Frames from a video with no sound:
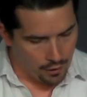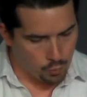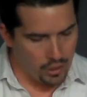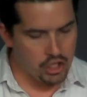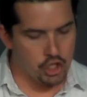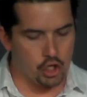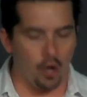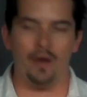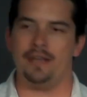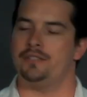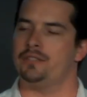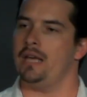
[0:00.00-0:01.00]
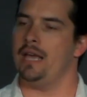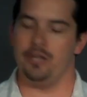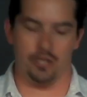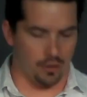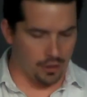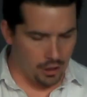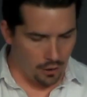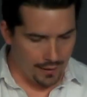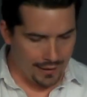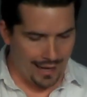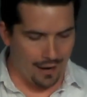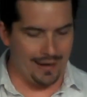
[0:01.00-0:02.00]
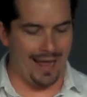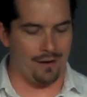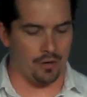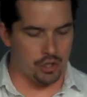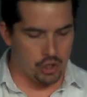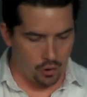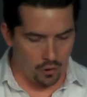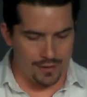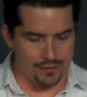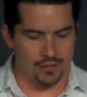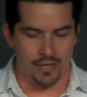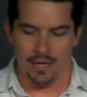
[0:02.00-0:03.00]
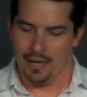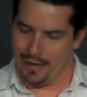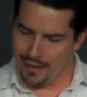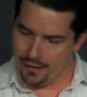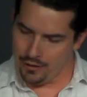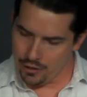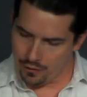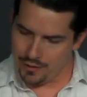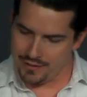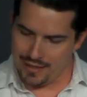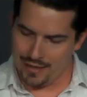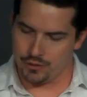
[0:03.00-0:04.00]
Rejoice in your going out and rejoice in your tent.